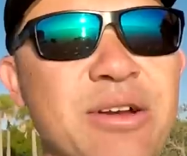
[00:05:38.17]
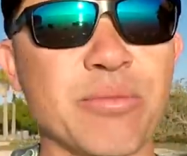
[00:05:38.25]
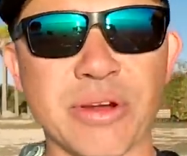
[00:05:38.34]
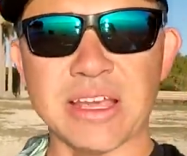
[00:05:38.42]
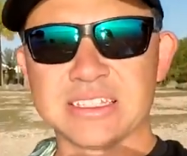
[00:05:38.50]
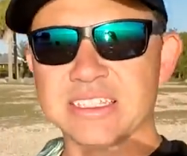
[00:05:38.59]
her
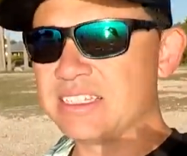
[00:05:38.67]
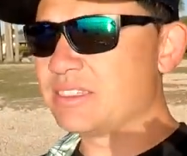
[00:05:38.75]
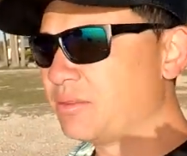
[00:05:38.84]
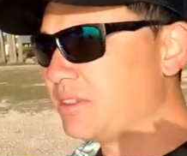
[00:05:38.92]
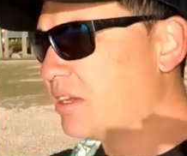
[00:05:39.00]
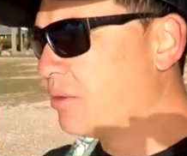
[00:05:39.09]

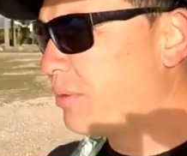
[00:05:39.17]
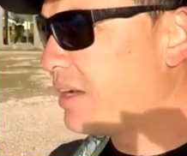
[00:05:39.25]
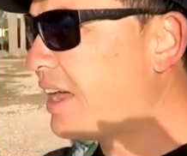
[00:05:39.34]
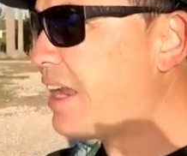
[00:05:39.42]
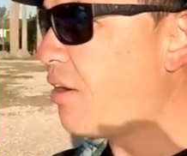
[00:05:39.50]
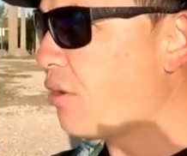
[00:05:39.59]
braces. We
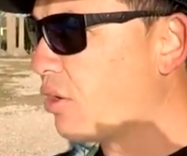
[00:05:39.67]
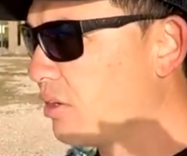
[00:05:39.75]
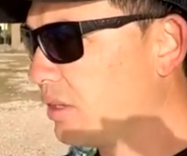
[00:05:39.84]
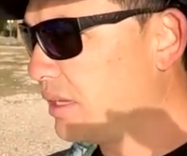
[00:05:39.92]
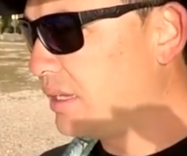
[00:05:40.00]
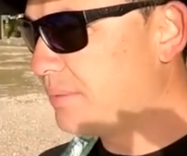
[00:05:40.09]
got out
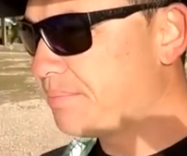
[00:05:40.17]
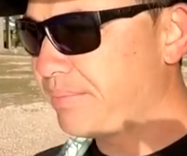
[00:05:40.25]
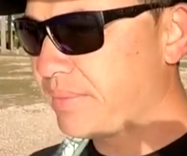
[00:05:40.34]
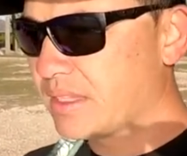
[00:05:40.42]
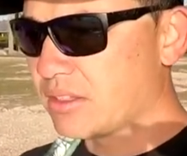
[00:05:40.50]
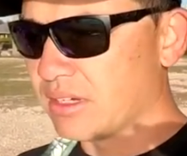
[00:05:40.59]
early.
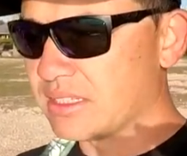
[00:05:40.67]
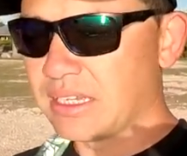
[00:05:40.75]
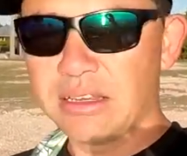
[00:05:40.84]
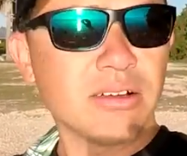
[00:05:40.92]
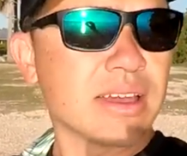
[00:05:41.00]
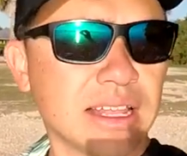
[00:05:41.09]
So I
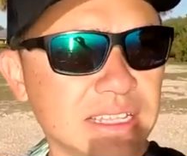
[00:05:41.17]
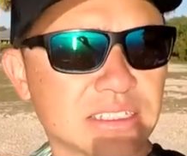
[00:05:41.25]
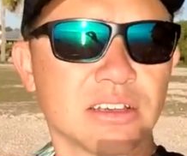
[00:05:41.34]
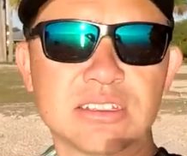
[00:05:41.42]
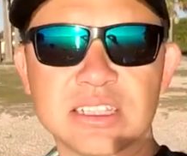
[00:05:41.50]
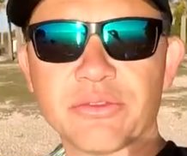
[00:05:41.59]
said, okay, let's
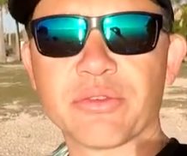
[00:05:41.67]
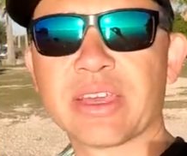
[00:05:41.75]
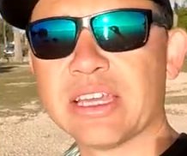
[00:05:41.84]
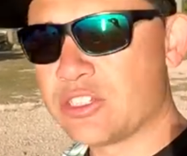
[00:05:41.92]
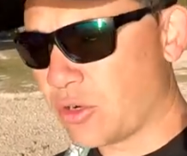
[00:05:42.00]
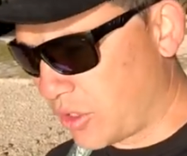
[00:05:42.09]
go see if we can
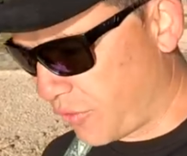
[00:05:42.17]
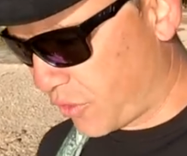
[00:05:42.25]
get you on your